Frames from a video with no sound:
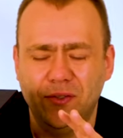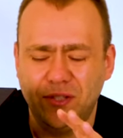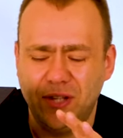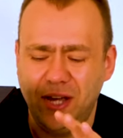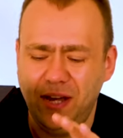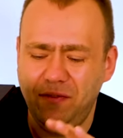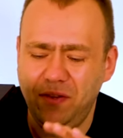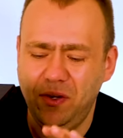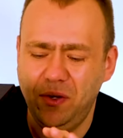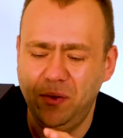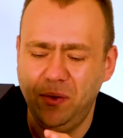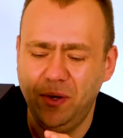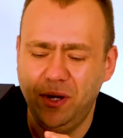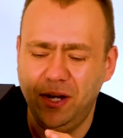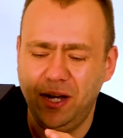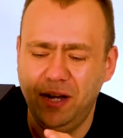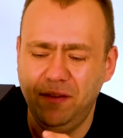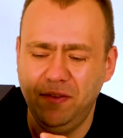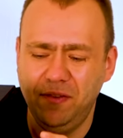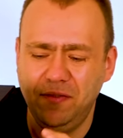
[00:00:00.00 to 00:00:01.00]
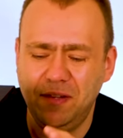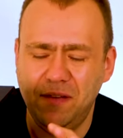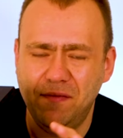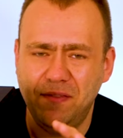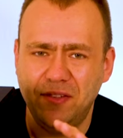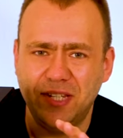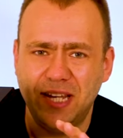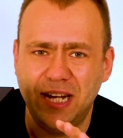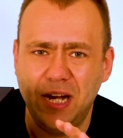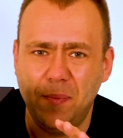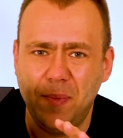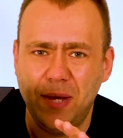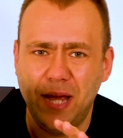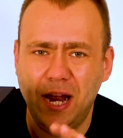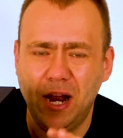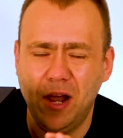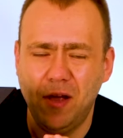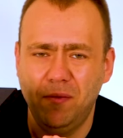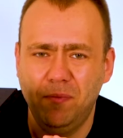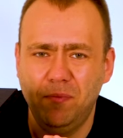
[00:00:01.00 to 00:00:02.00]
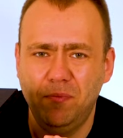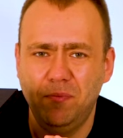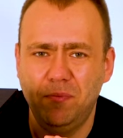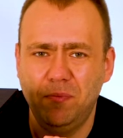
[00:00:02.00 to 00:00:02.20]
So if you uh, if you've never seen a piano